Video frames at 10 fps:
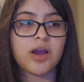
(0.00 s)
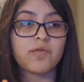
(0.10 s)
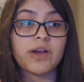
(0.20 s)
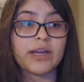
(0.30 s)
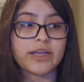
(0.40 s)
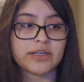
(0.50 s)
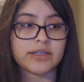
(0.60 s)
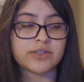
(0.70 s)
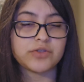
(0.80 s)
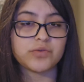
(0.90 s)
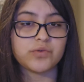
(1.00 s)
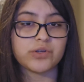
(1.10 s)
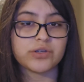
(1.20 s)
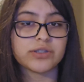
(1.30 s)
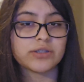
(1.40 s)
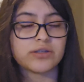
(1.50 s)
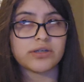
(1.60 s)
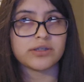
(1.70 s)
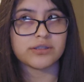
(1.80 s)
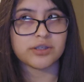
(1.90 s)
related to your
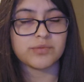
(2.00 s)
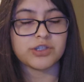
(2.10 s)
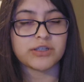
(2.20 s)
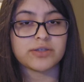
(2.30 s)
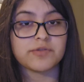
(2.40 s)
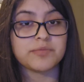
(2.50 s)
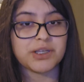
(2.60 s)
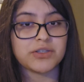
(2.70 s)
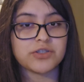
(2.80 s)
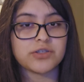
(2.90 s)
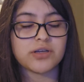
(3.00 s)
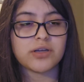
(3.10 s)
subject of speech.